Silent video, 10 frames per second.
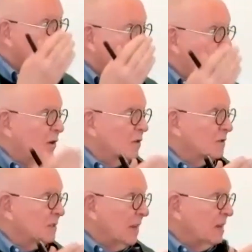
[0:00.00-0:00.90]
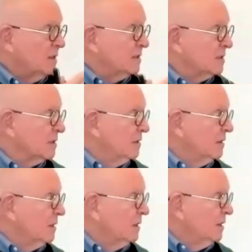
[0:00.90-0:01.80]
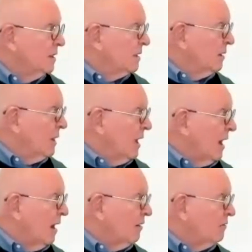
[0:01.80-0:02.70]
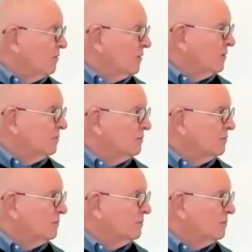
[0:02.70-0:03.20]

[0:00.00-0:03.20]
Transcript: There are states that we have.